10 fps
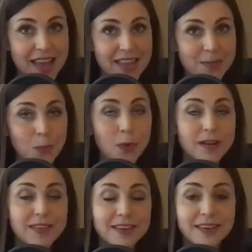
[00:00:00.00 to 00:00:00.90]
one
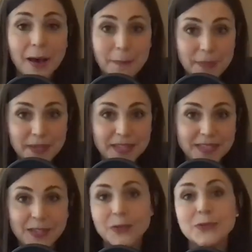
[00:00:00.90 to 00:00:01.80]
of the
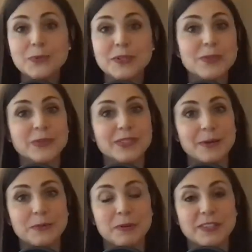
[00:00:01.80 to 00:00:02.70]
companies whose resources I
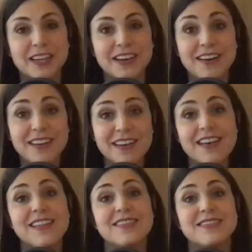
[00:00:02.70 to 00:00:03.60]
was presenting on,
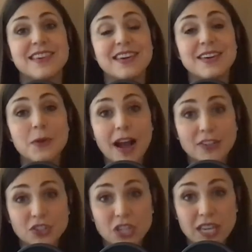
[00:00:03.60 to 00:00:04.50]
they were
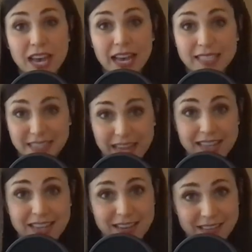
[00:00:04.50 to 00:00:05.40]
actually
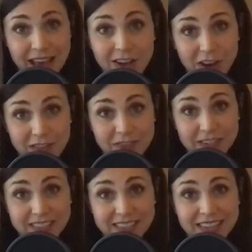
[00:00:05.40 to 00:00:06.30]
attending that
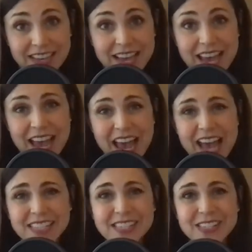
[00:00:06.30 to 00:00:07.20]
conference.
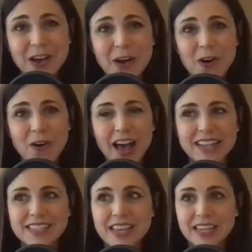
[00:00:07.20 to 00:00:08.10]
And so
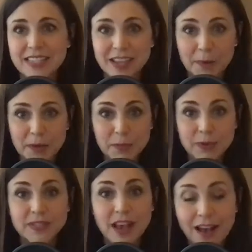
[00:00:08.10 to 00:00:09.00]
as they saw me
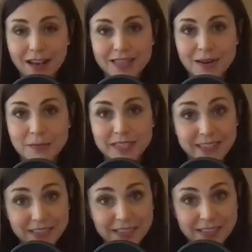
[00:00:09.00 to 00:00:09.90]
present on their
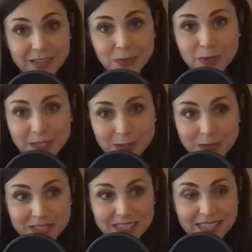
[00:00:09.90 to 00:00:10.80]
materials and
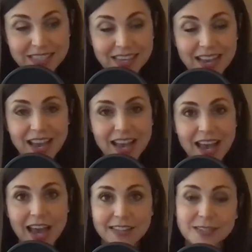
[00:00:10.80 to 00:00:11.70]
resources
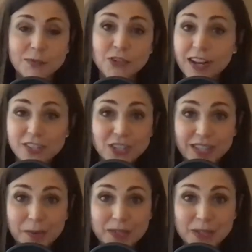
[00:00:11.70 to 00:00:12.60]
and some strategies
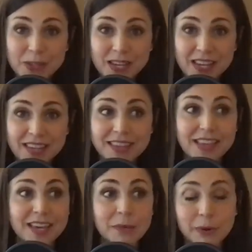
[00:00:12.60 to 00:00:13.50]
I was using,
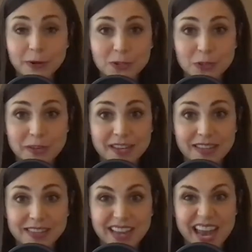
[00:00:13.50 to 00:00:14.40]
they approached me and
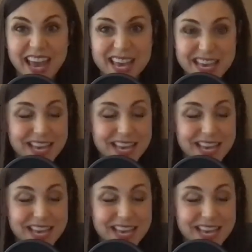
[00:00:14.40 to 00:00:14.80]
they said, hey,